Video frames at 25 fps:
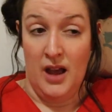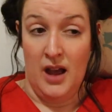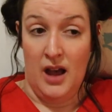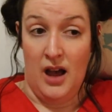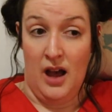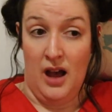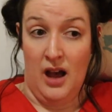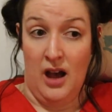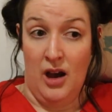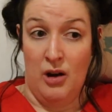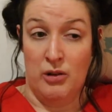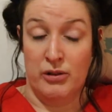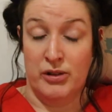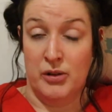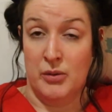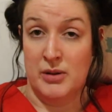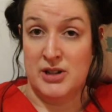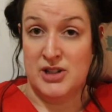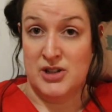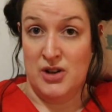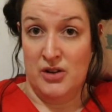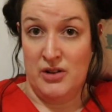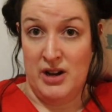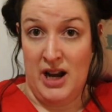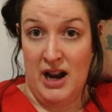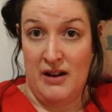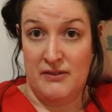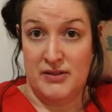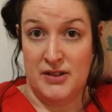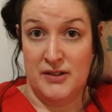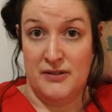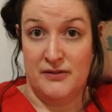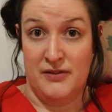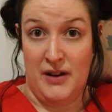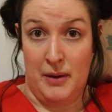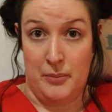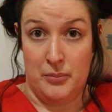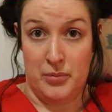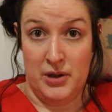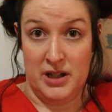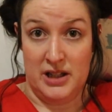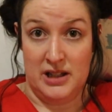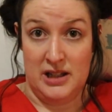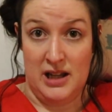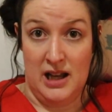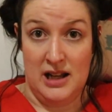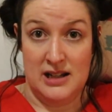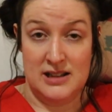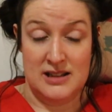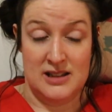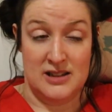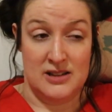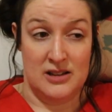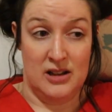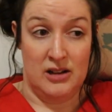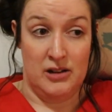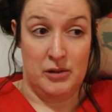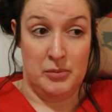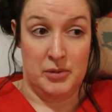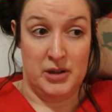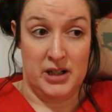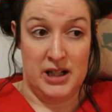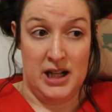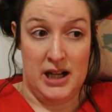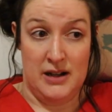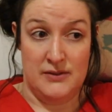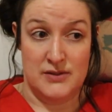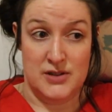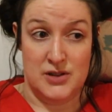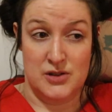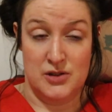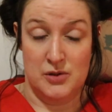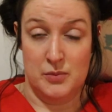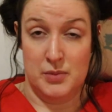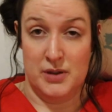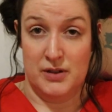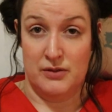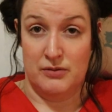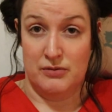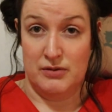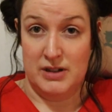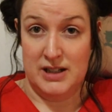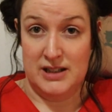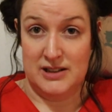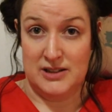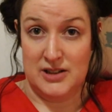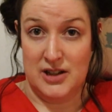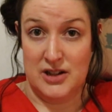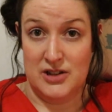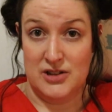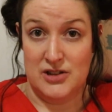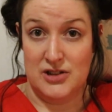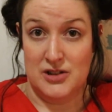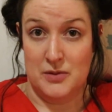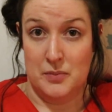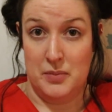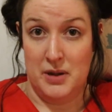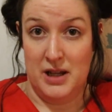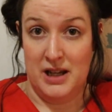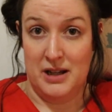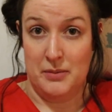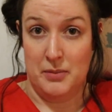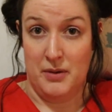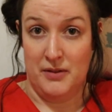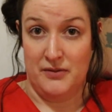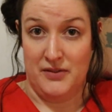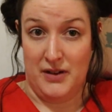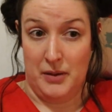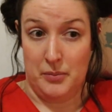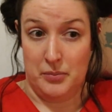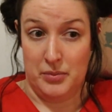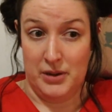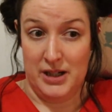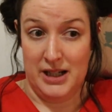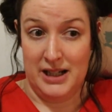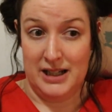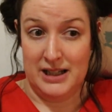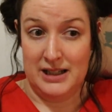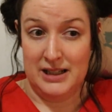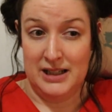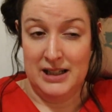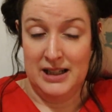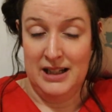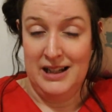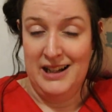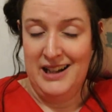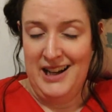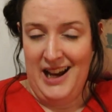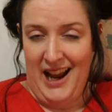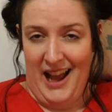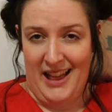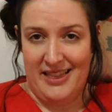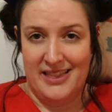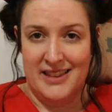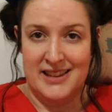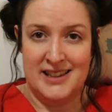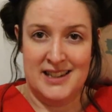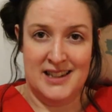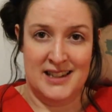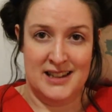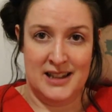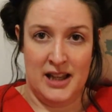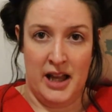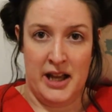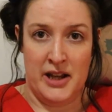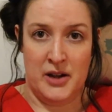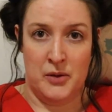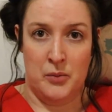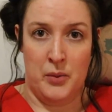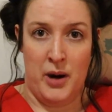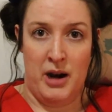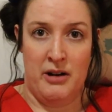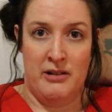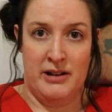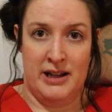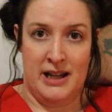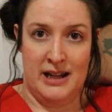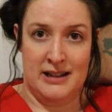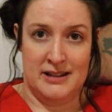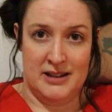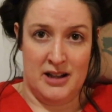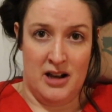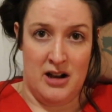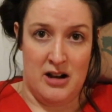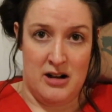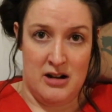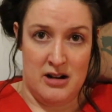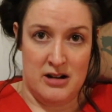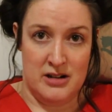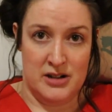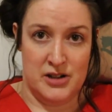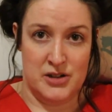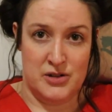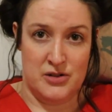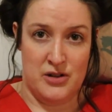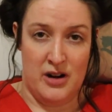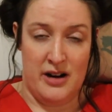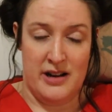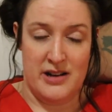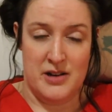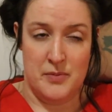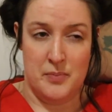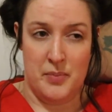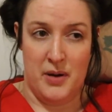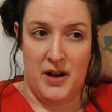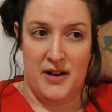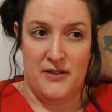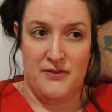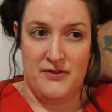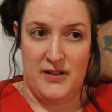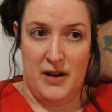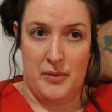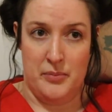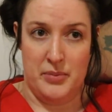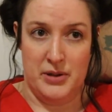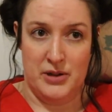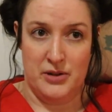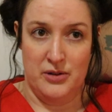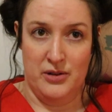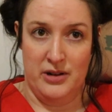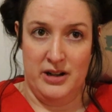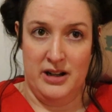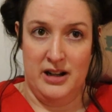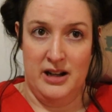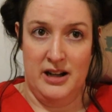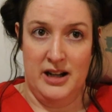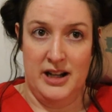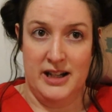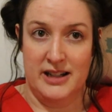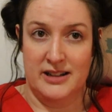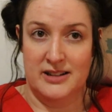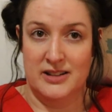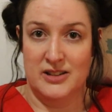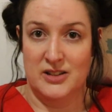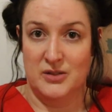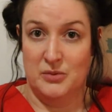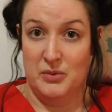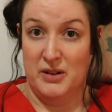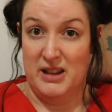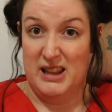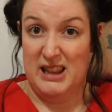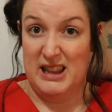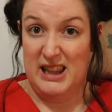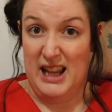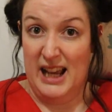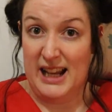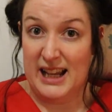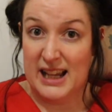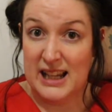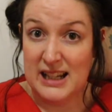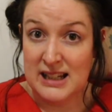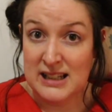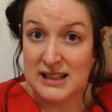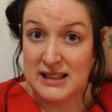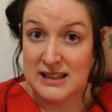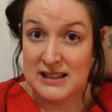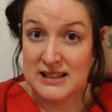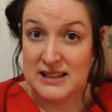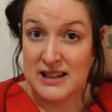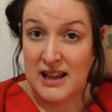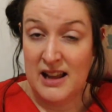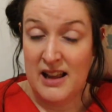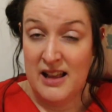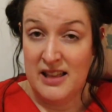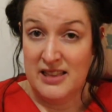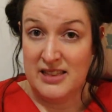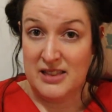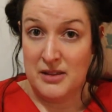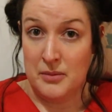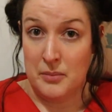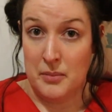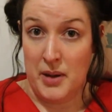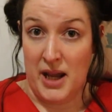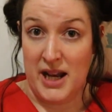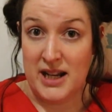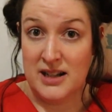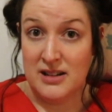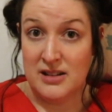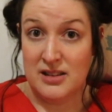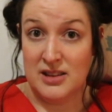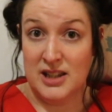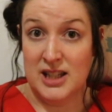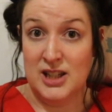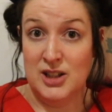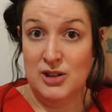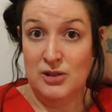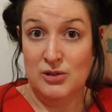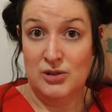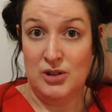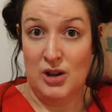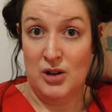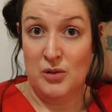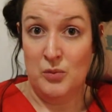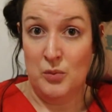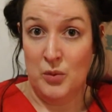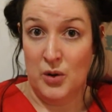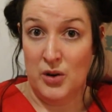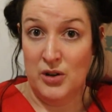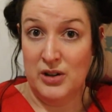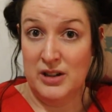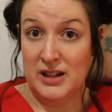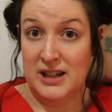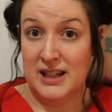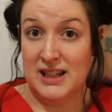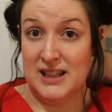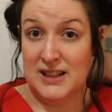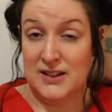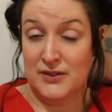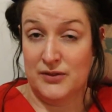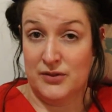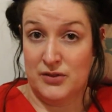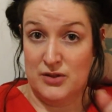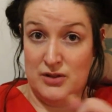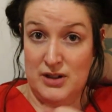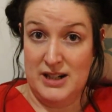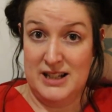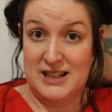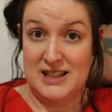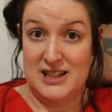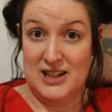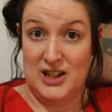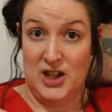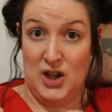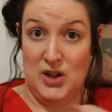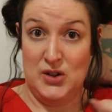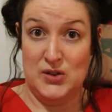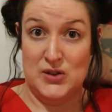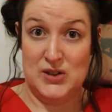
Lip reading: although I don't have the fabric yet, so I'm gonna have to do a bit of research to pick my fabric. And this is like where it gets hard trying to buy fabric online, because with leggings, the main thing you don't want is for it to go